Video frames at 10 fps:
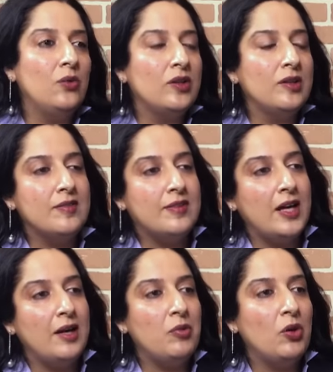using the
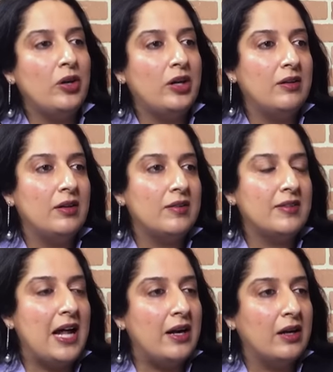same you know uh,
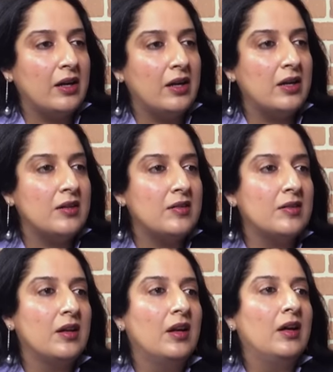
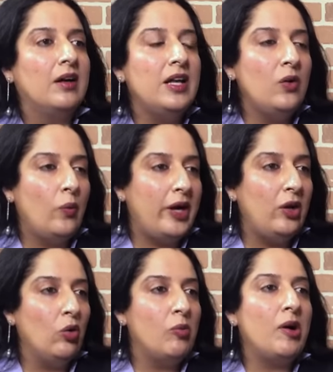slanderous
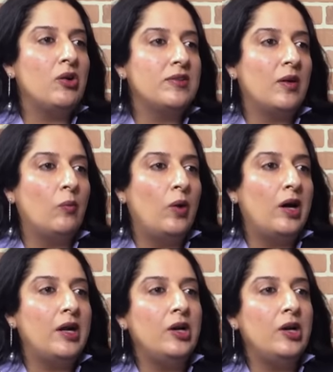innuendo about someone